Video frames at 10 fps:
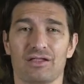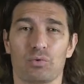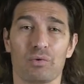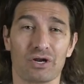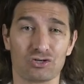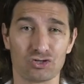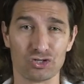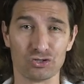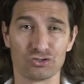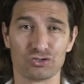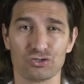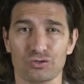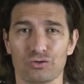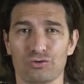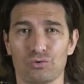that we were introduced
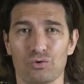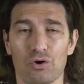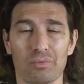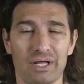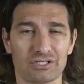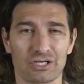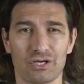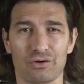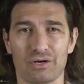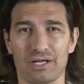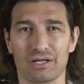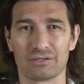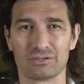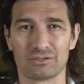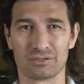to through Homeland Security
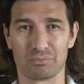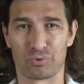and some